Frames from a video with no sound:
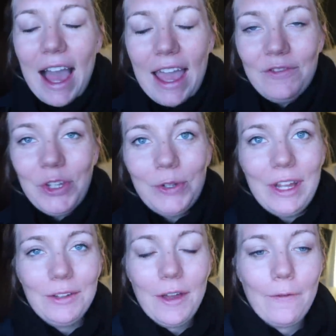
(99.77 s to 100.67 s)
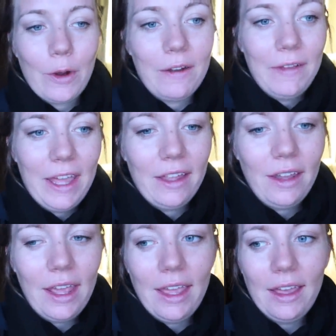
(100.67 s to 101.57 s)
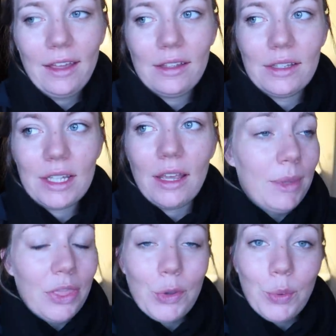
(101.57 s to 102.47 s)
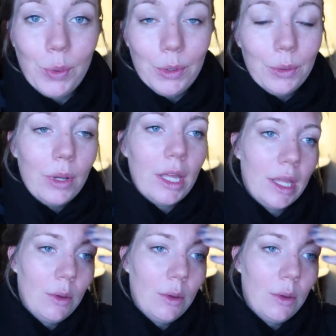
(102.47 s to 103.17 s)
I have to go down for our van and meet the crew.